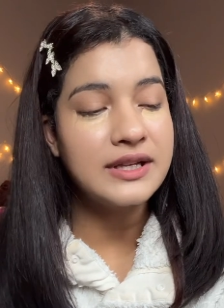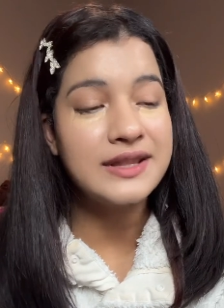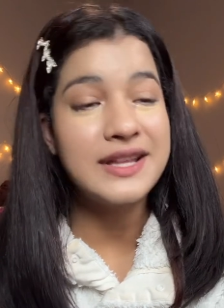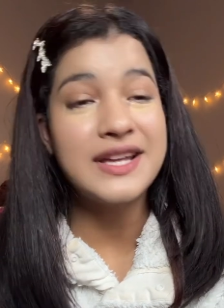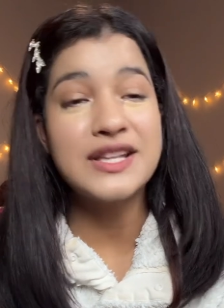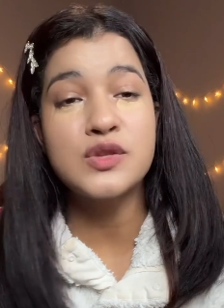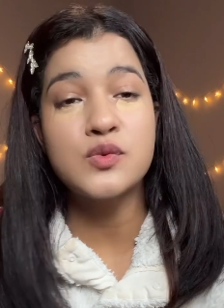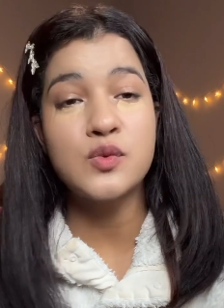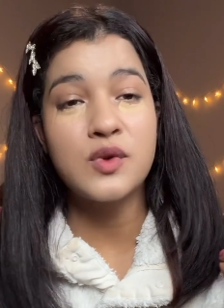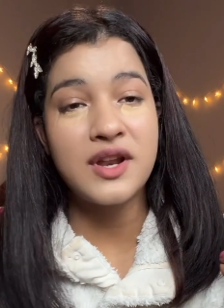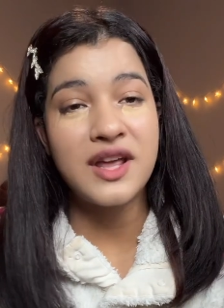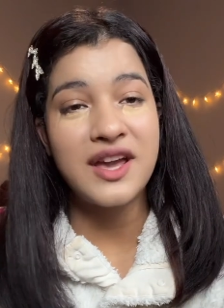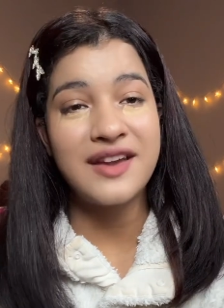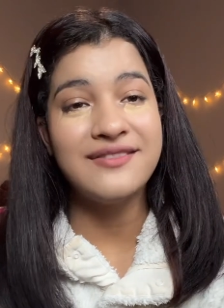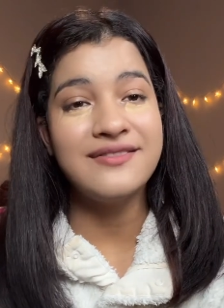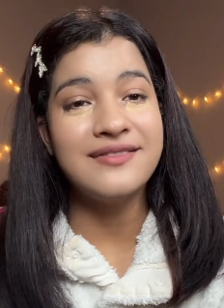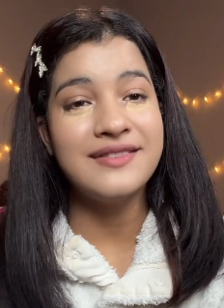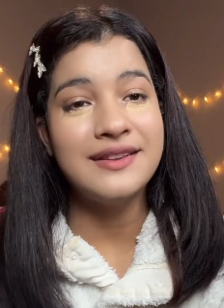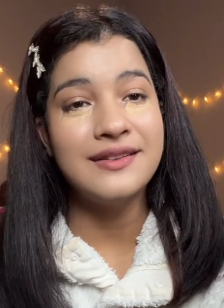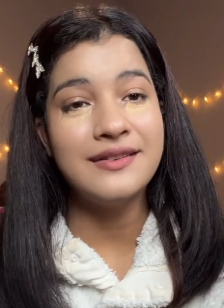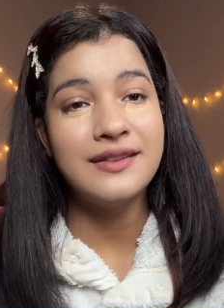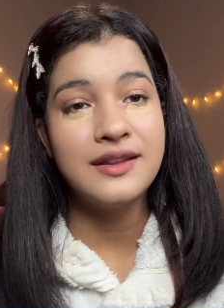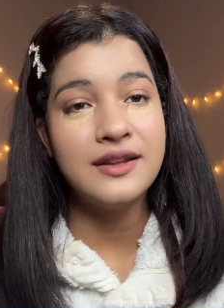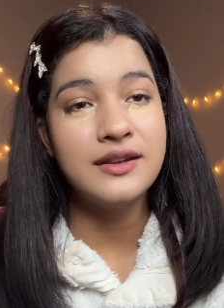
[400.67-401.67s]
That's what I
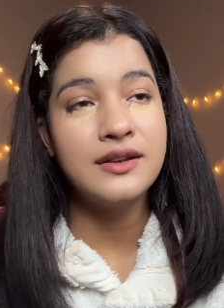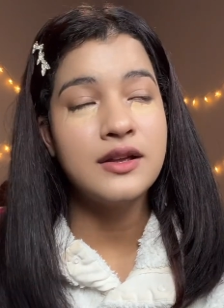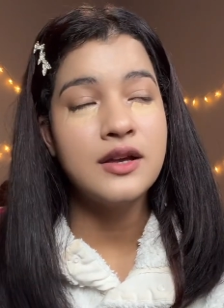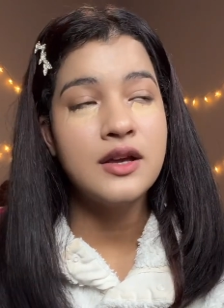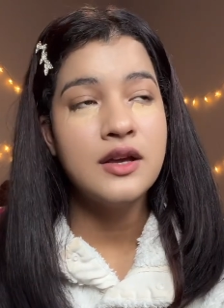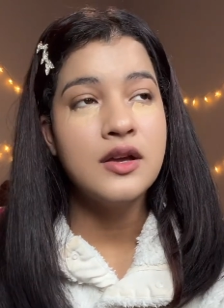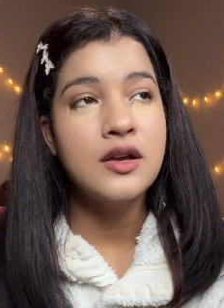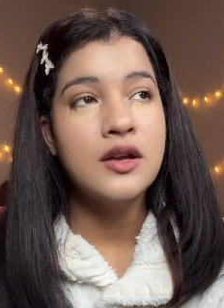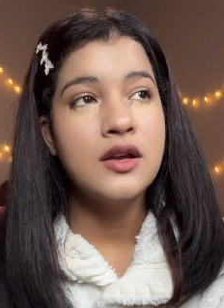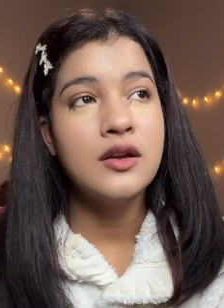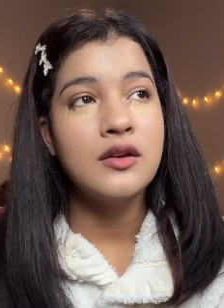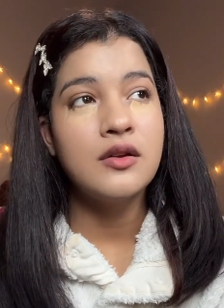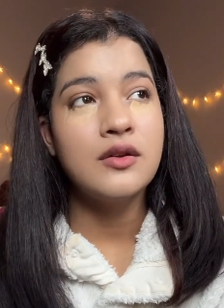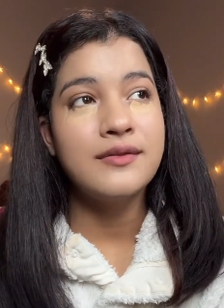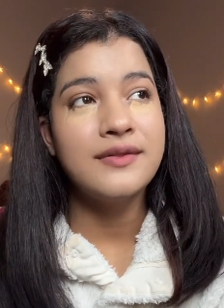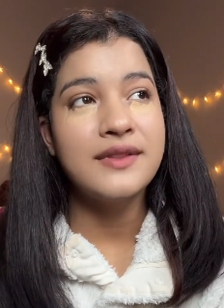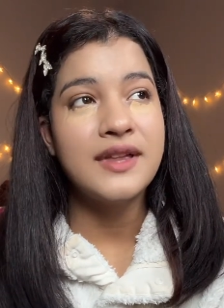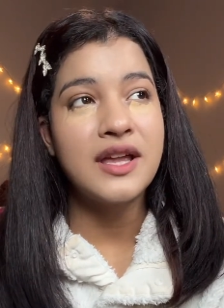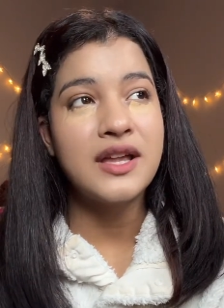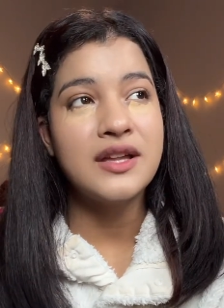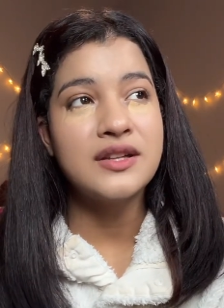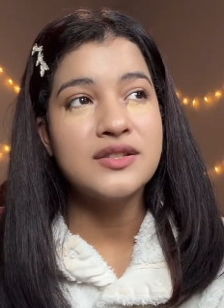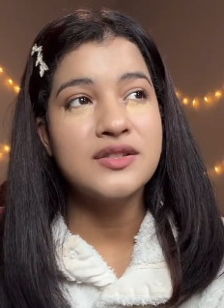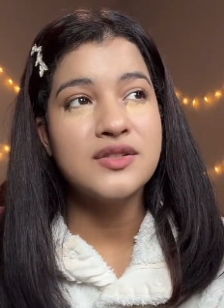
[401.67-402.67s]
feel, and
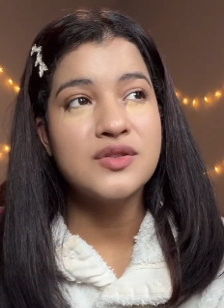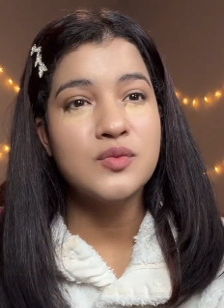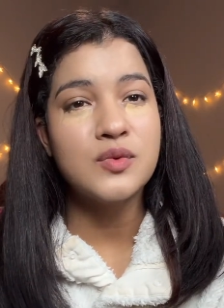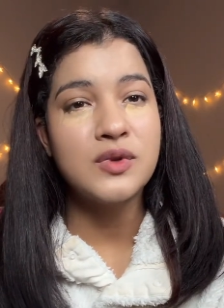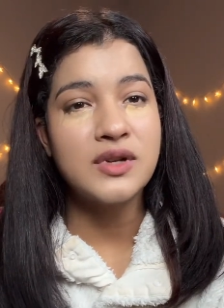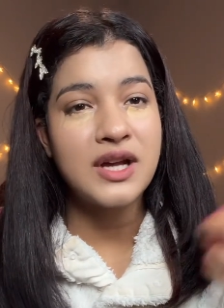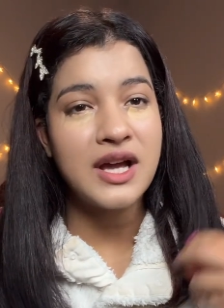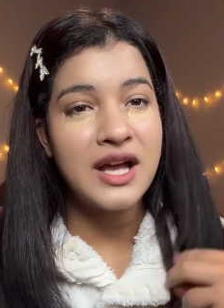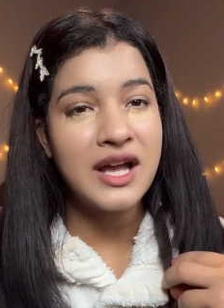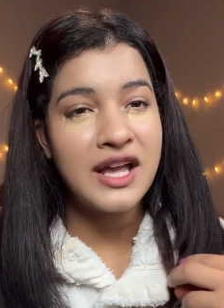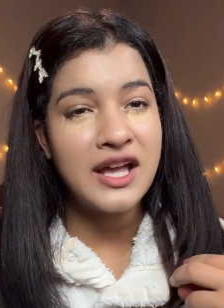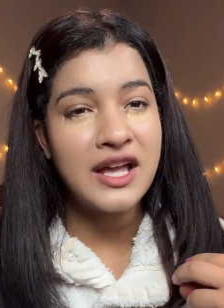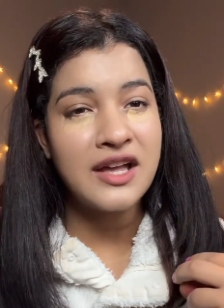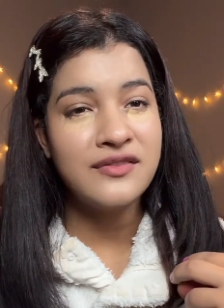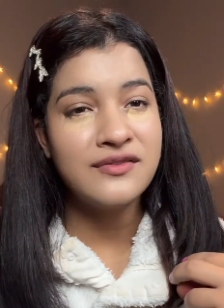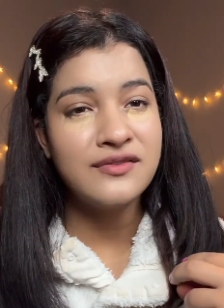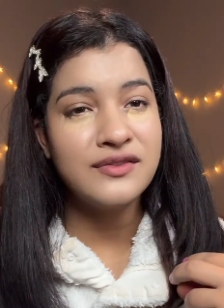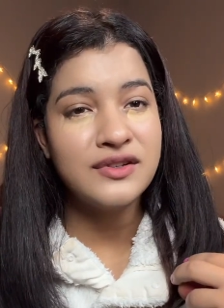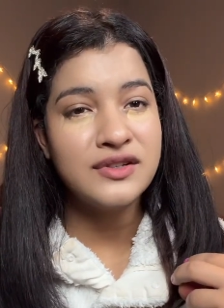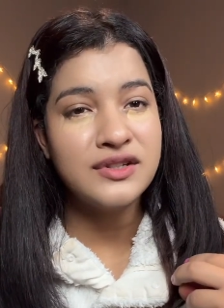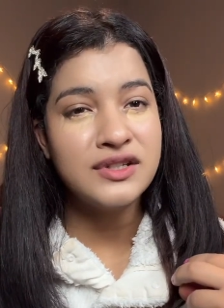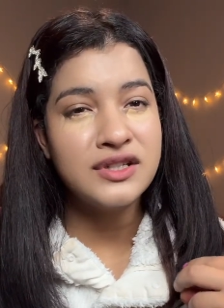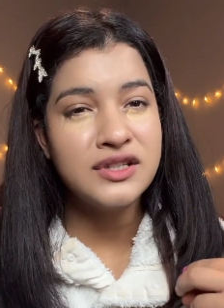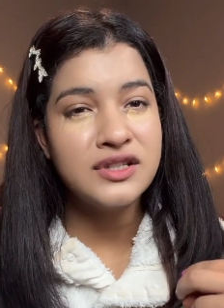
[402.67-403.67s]
that's what I have
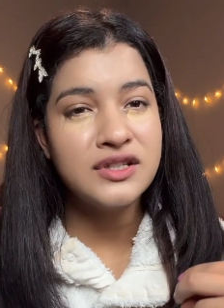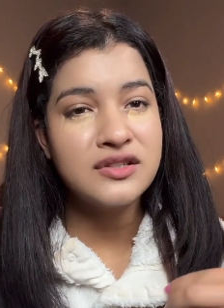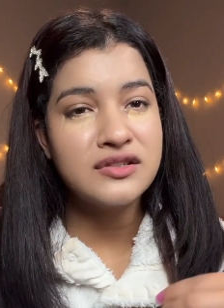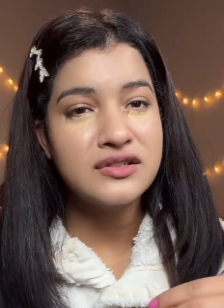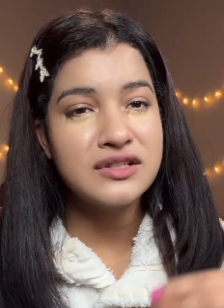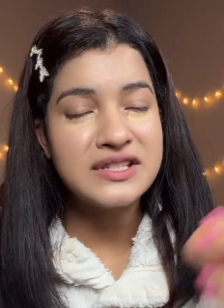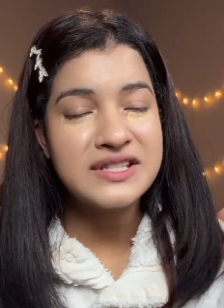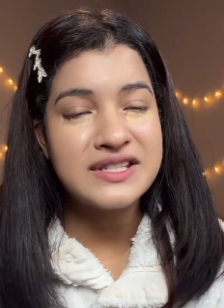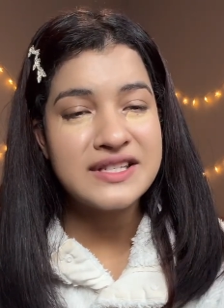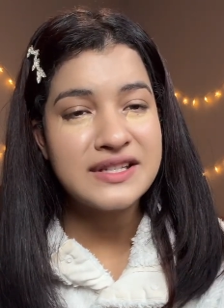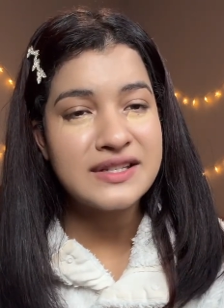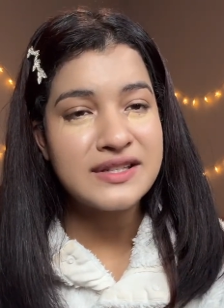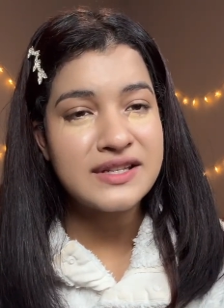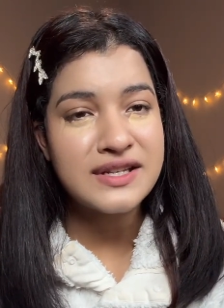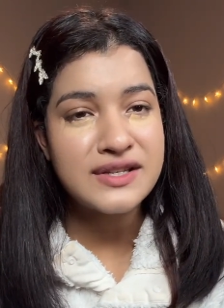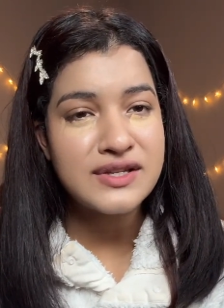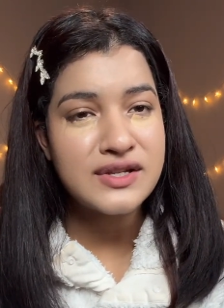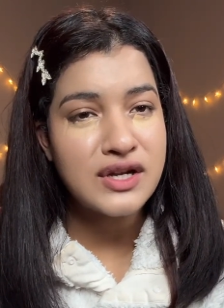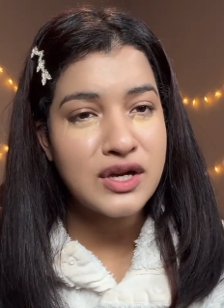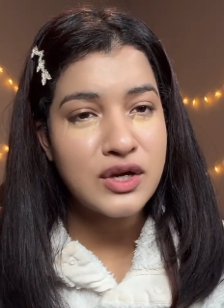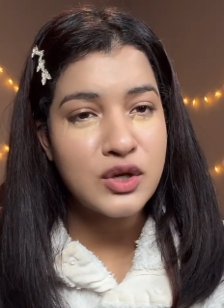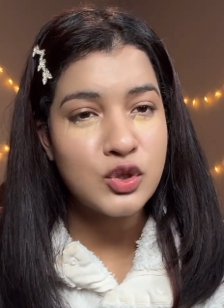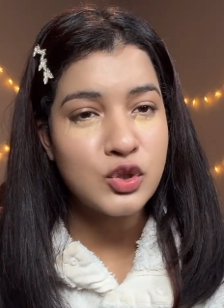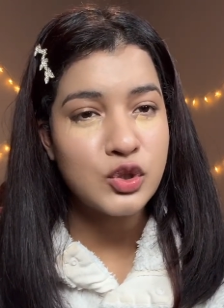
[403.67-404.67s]
learned since I
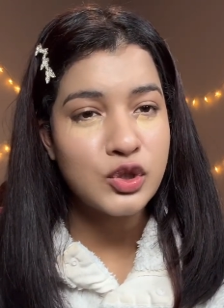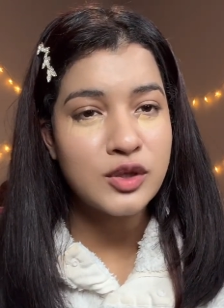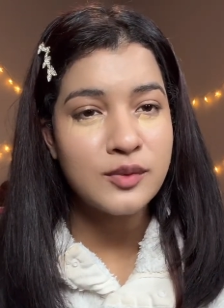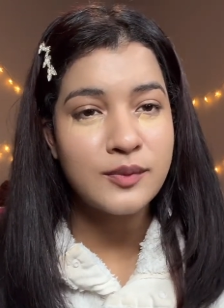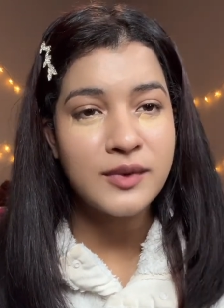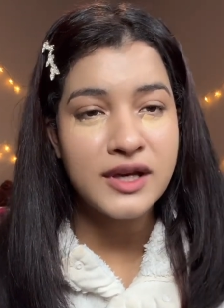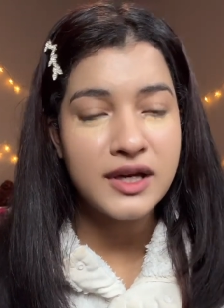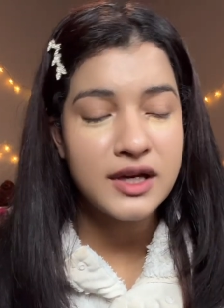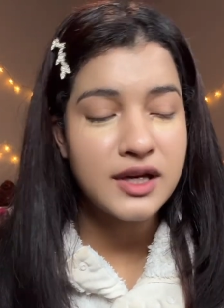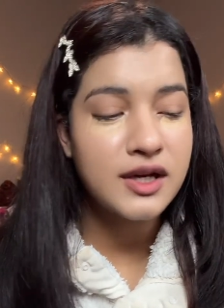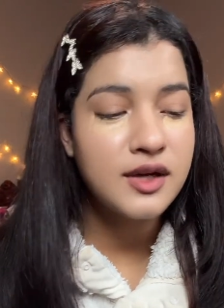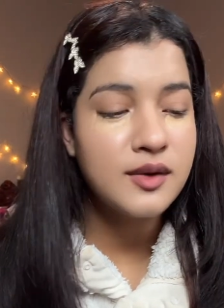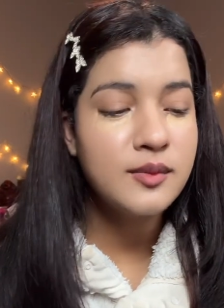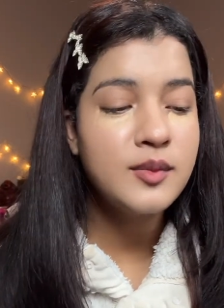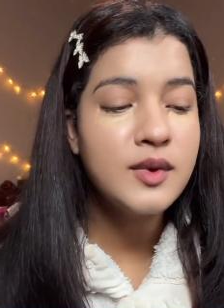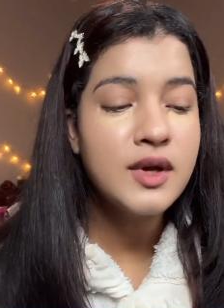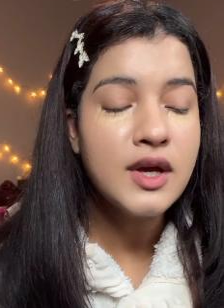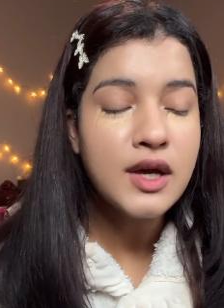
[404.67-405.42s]
started doing makeup.